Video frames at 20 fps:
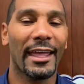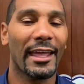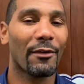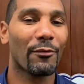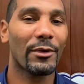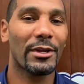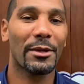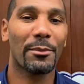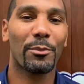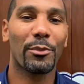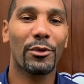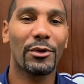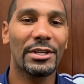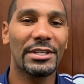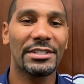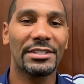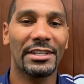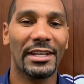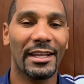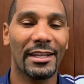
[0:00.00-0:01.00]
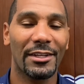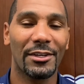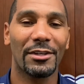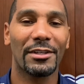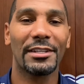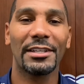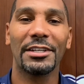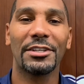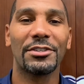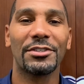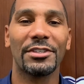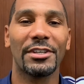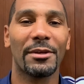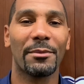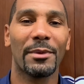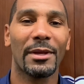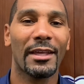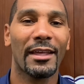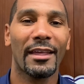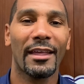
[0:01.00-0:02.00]
And we appreciate your leadership
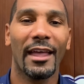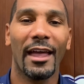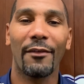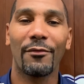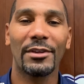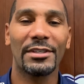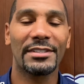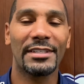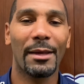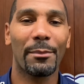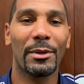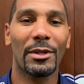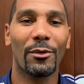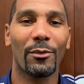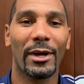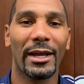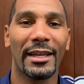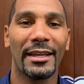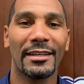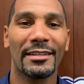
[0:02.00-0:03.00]
every step of the way.